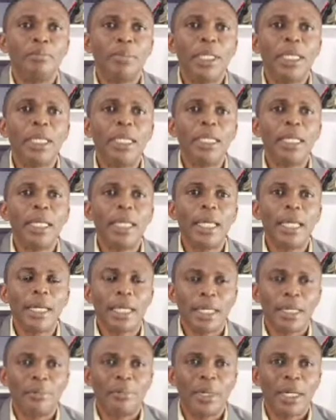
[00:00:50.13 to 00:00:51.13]
being
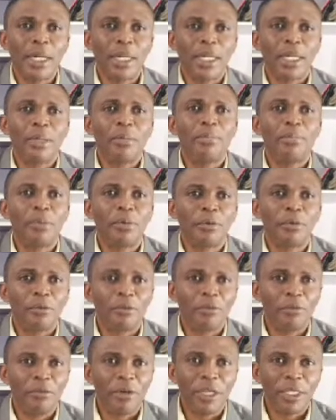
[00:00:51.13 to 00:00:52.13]
led by a
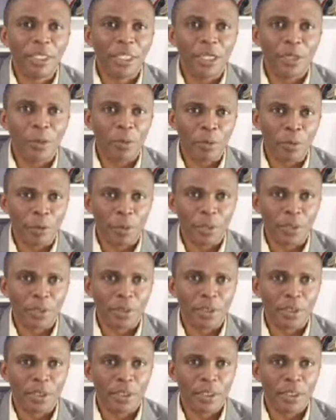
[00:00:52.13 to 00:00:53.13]
prophetic
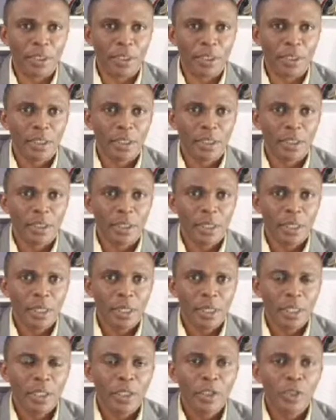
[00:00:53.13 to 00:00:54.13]
word.
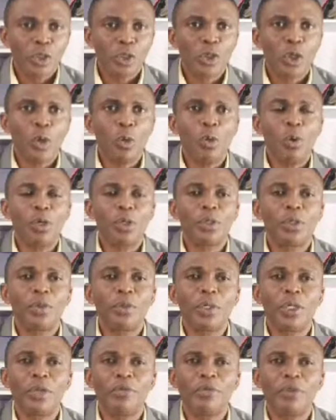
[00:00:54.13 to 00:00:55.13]
Someone
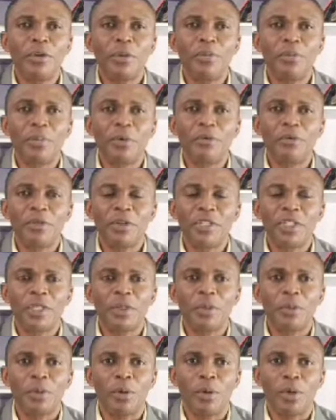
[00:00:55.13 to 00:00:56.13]
could give you a
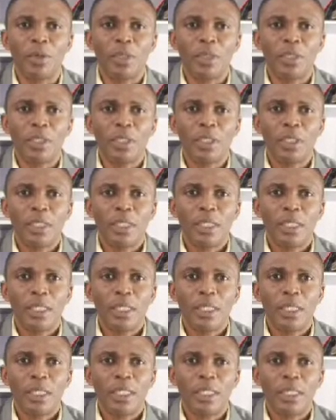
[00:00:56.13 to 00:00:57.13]
prophetic word
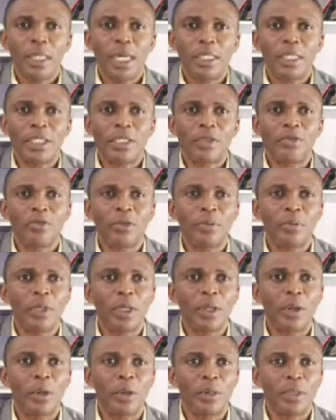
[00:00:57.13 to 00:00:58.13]
that is from
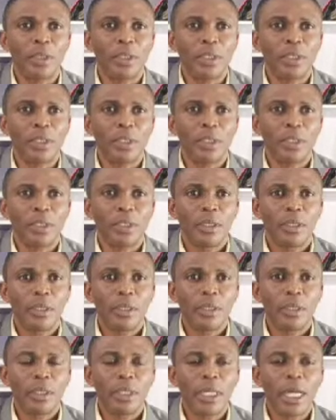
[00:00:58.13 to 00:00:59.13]
the Lord,
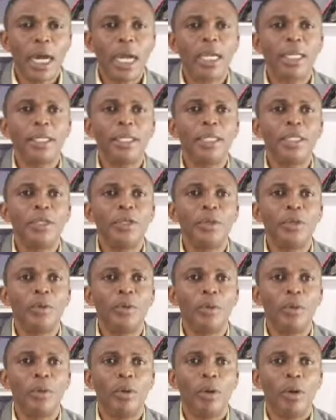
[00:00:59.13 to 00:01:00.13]
guiding
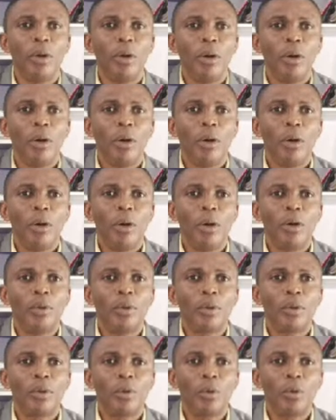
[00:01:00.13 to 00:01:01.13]
you
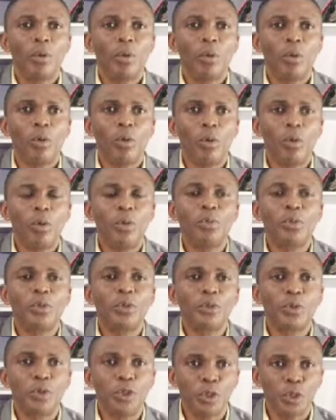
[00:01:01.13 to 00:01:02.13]
on whom
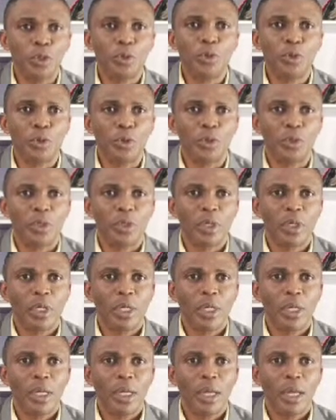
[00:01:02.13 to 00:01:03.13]
to choose
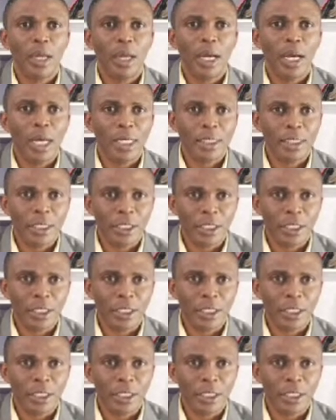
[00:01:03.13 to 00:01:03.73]
as